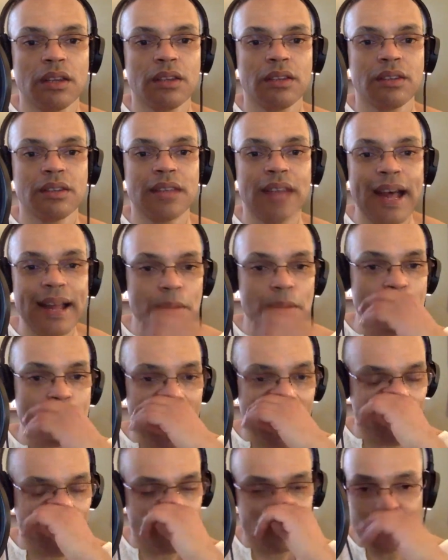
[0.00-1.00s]
It's not
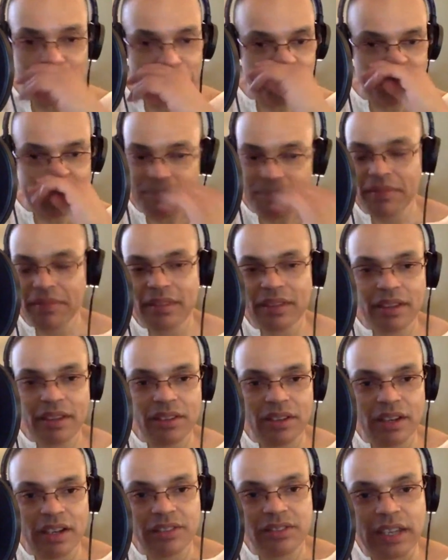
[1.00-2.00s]
about
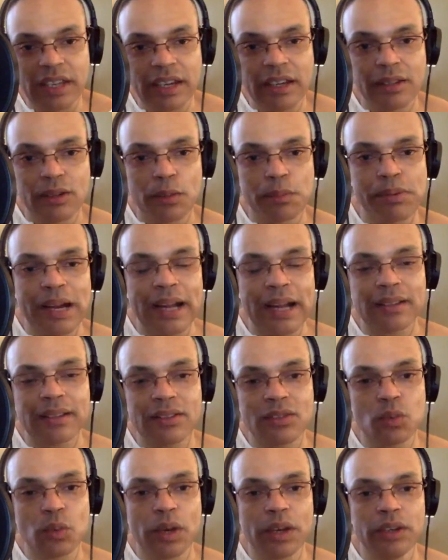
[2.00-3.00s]
a secular
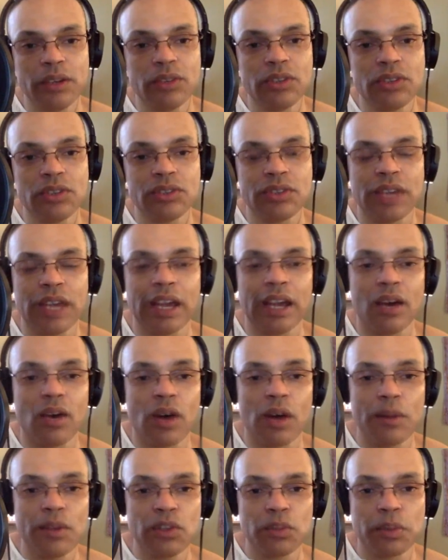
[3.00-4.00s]
practice where you're just saying, oh,
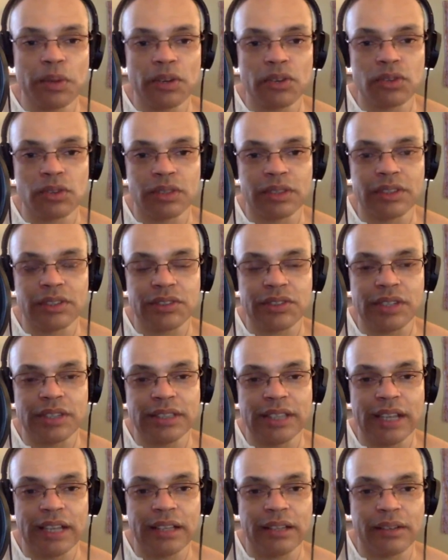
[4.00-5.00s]
I'll be spiritual on a
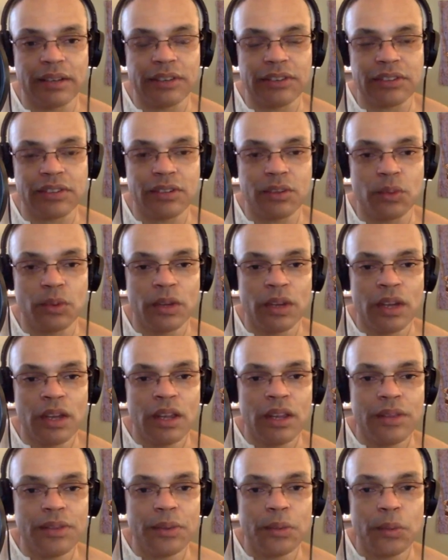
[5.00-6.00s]
Sunday, and the rest of
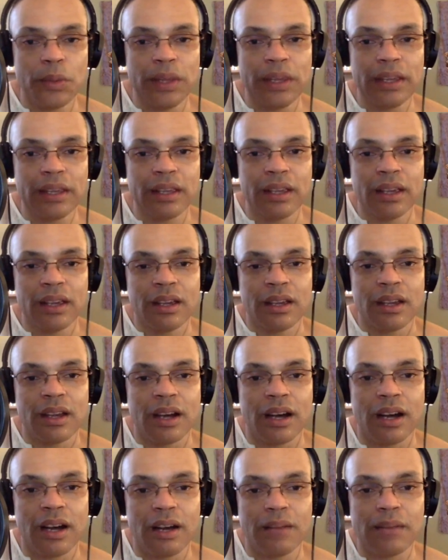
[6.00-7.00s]
the week
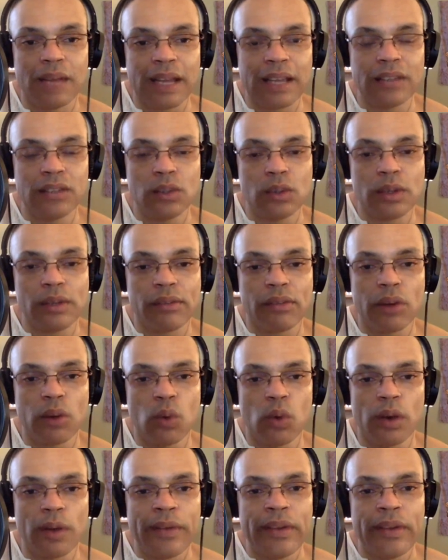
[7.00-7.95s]
I can do whatever I want.